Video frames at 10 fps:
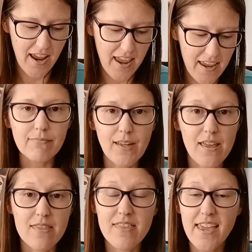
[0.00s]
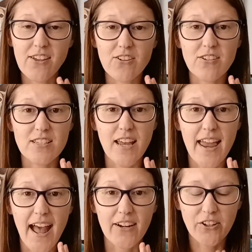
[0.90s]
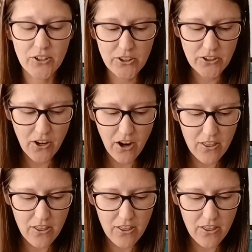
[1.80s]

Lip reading: and thank goodness I had her.